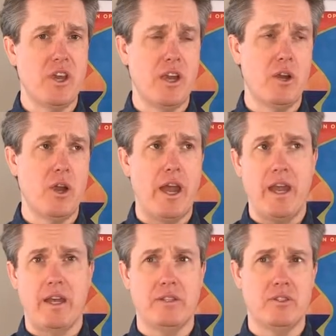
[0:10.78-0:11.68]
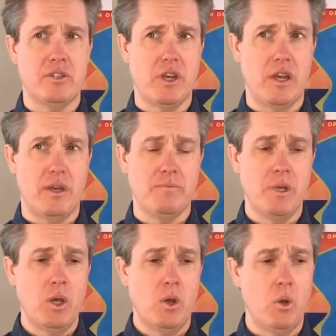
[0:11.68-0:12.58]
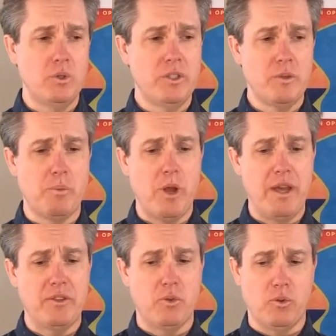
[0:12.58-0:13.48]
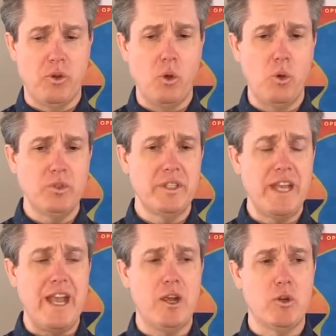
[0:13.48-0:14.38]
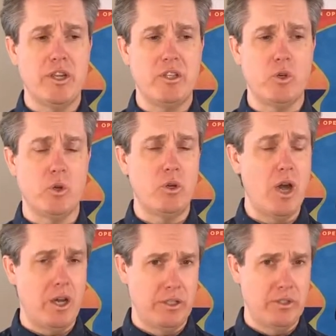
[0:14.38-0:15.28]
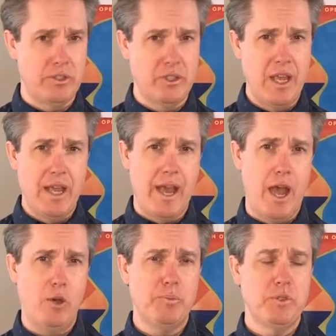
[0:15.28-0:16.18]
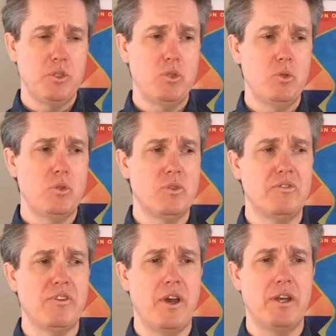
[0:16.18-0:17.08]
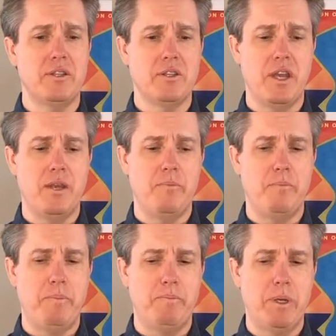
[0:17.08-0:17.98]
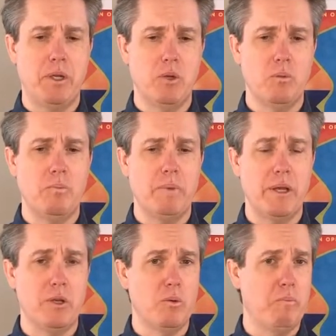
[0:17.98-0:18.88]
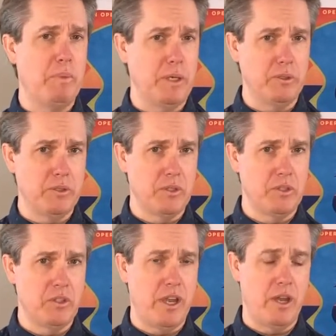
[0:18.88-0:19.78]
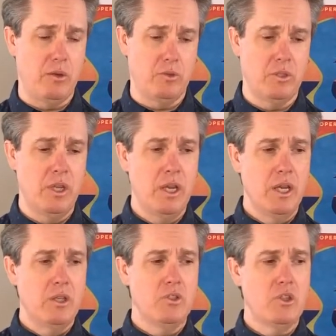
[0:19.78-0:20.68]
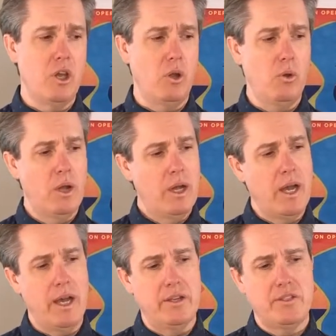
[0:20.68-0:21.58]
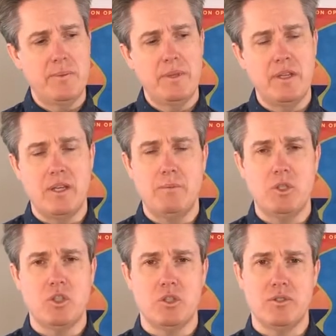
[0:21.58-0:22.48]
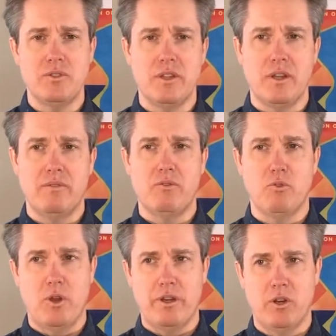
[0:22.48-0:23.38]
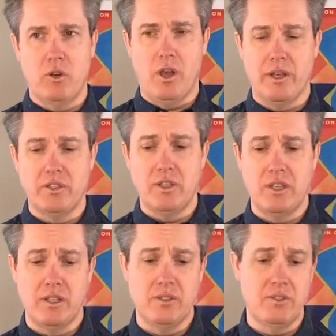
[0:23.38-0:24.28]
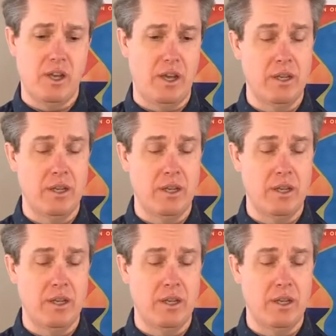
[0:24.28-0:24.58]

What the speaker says: air and holding the breath or holding air in your lungs helps you to find a bigger, better belt sound. So some of the images that I've run across is